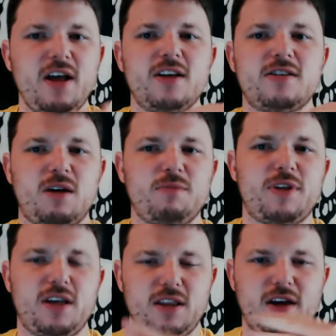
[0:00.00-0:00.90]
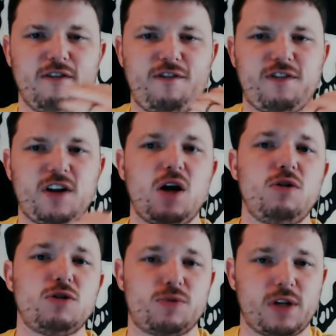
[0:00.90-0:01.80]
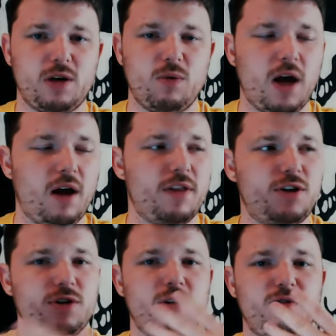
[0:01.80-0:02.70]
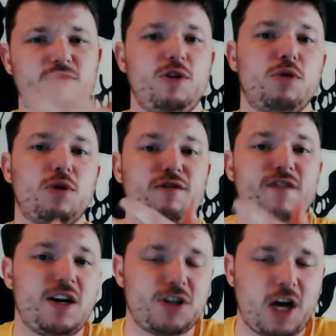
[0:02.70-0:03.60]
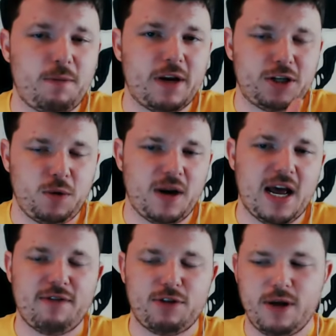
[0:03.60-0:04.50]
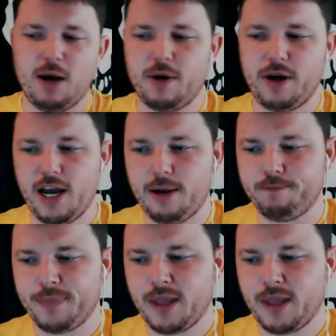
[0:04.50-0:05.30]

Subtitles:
something that flows really well that you can finish up in a 2.5, 3 hour game